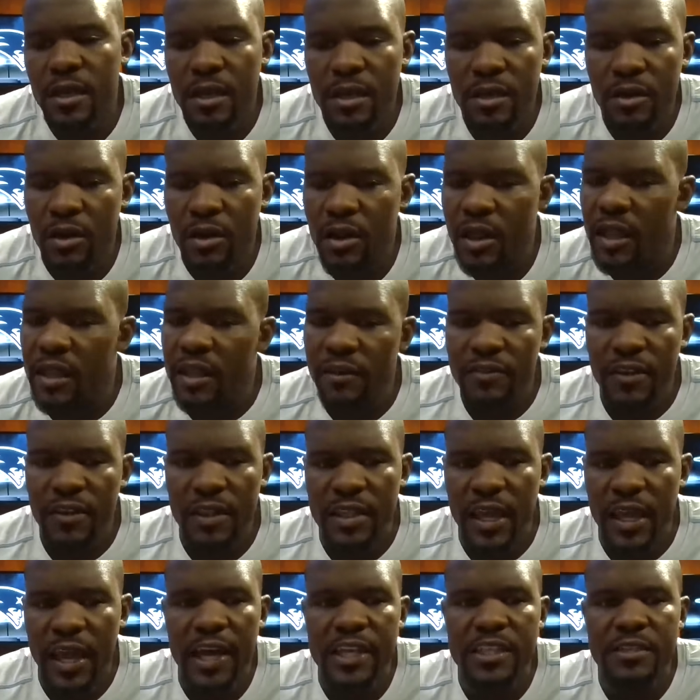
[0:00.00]
I love that
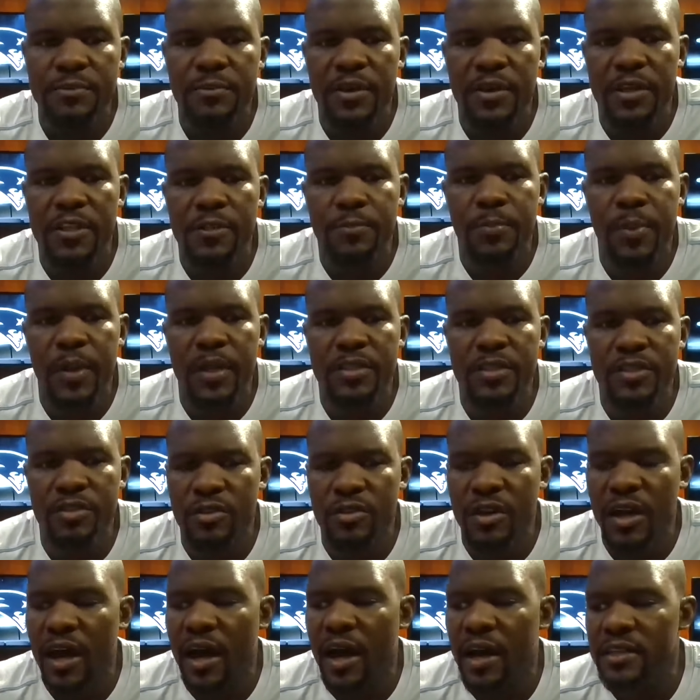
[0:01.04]
they asked me to speak to you
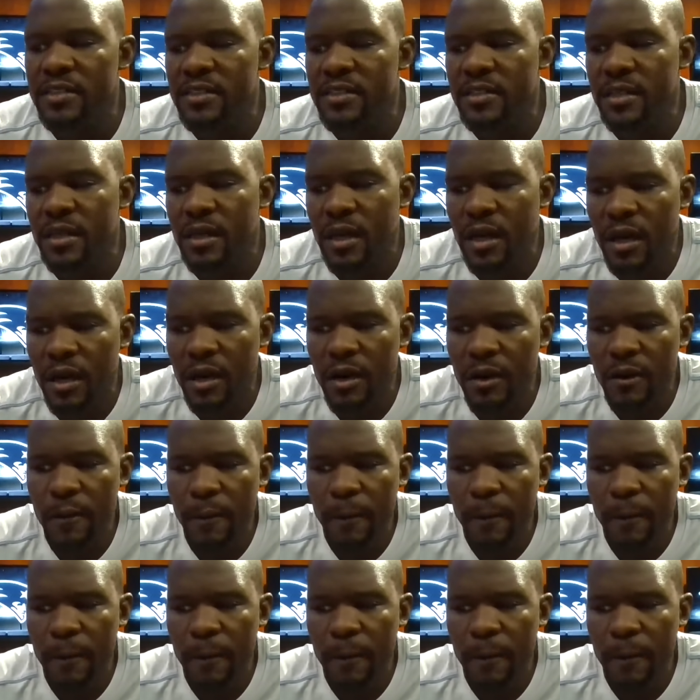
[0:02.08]
guys. I